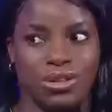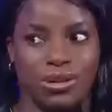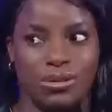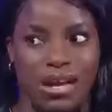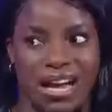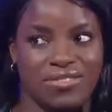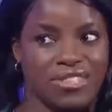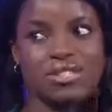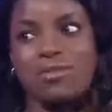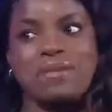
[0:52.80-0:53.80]
you know, have
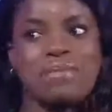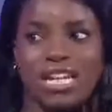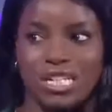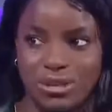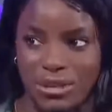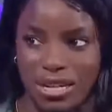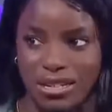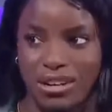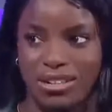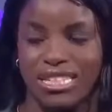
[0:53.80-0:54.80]
this great manager and
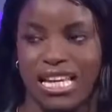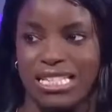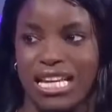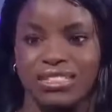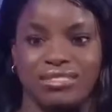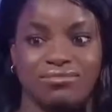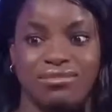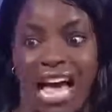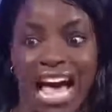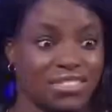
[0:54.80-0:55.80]
Arteta
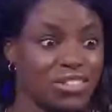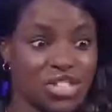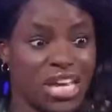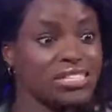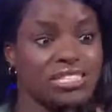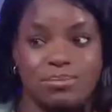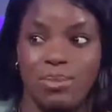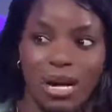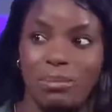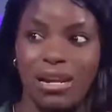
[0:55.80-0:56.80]
had the chance to
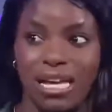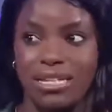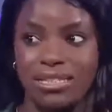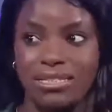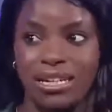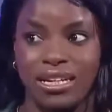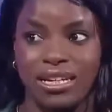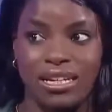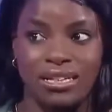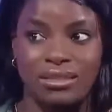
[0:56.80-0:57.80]
buy players,
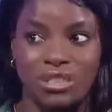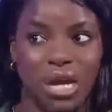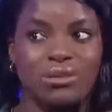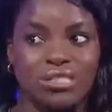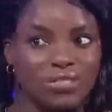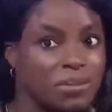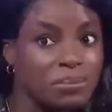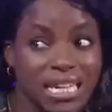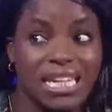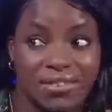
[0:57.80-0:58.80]
Chelsea, for
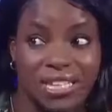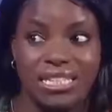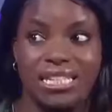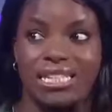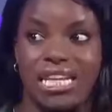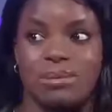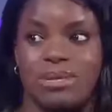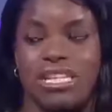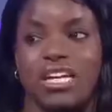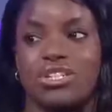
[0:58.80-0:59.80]
me, have exceeded
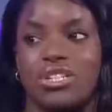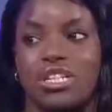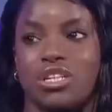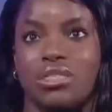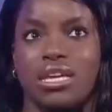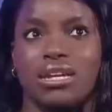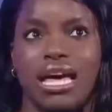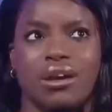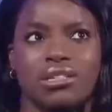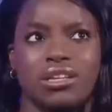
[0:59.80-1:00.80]
expectation. Yeah. And you think
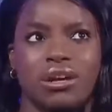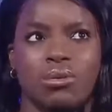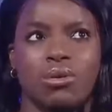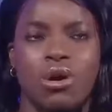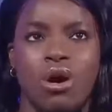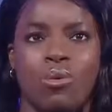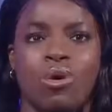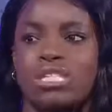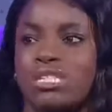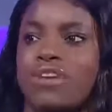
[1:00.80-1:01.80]
now it's like, well,
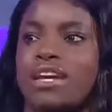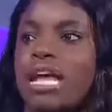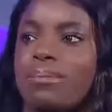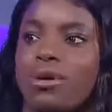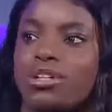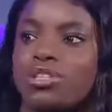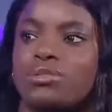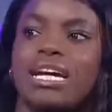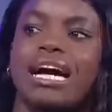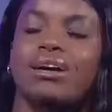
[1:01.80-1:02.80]
what does Frank Lampard
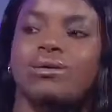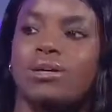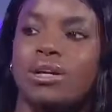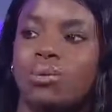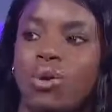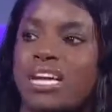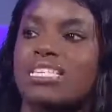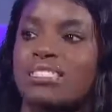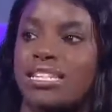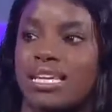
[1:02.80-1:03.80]
do now? What is the